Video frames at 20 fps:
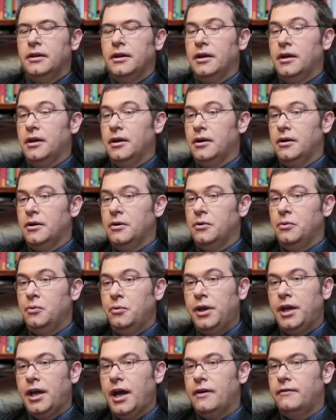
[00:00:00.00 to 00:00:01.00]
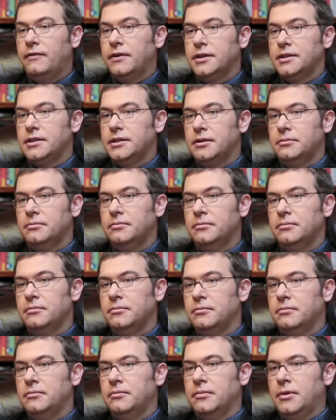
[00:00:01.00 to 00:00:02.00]
We covered some
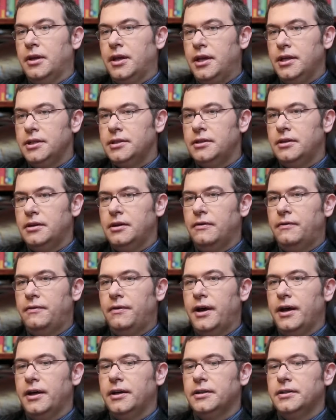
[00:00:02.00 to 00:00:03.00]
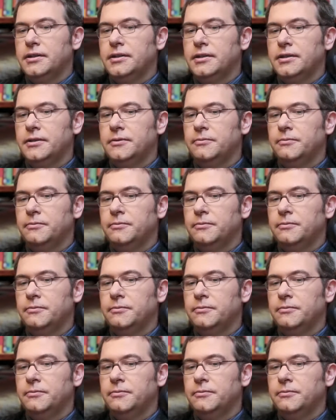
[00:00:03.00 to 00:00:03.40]
history of finance.